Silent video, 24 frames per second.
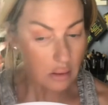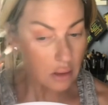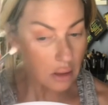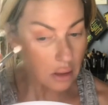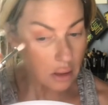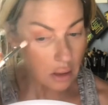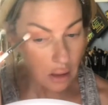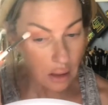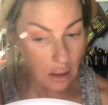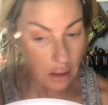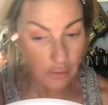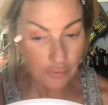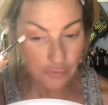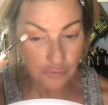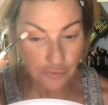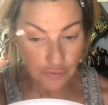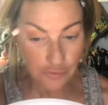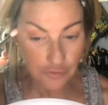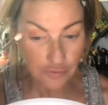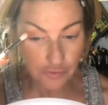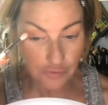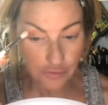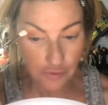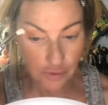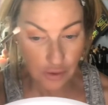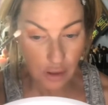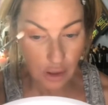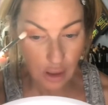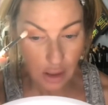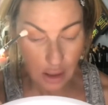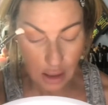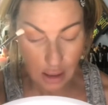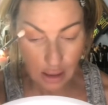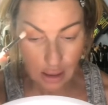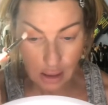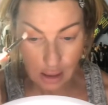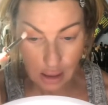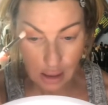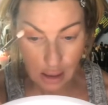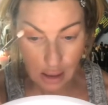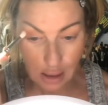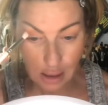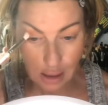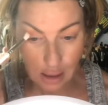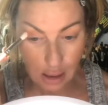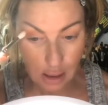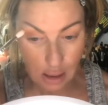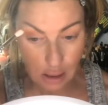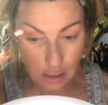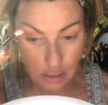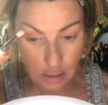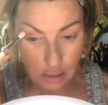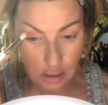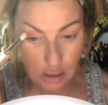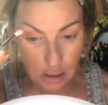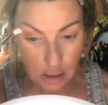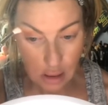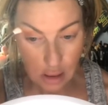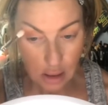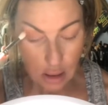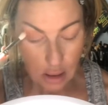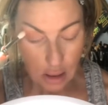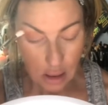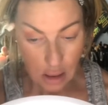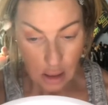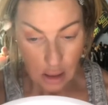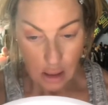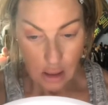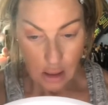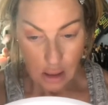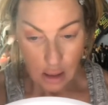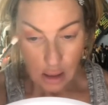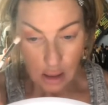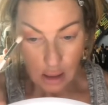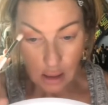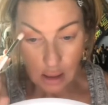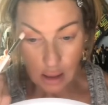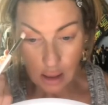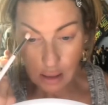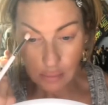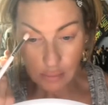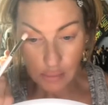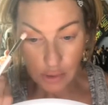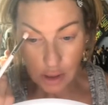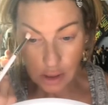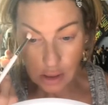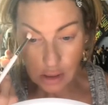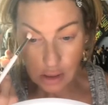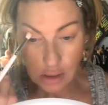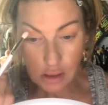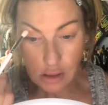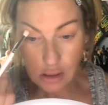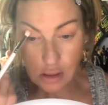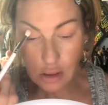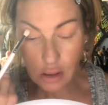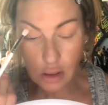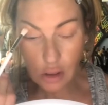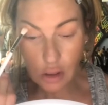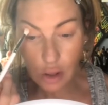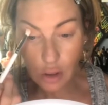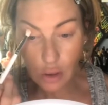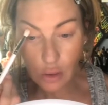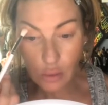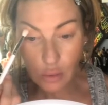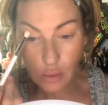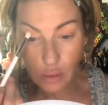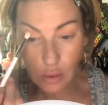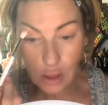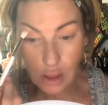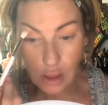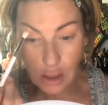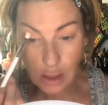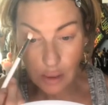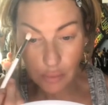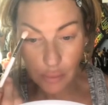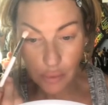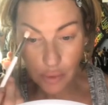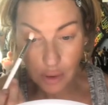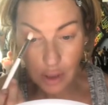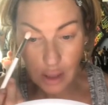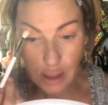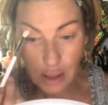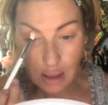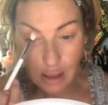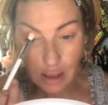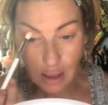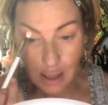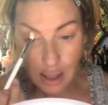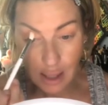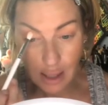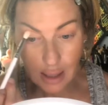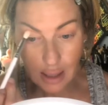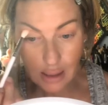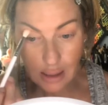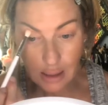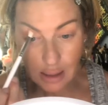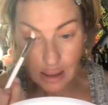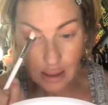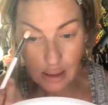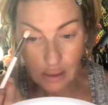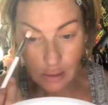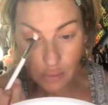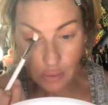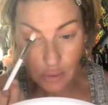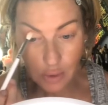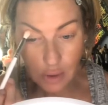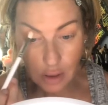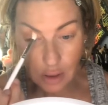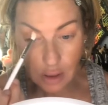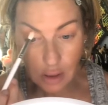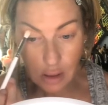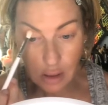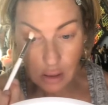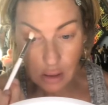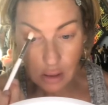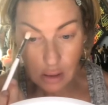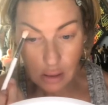I'm gonna kind of flick that out. And then I'm gonna slowly bring that inward.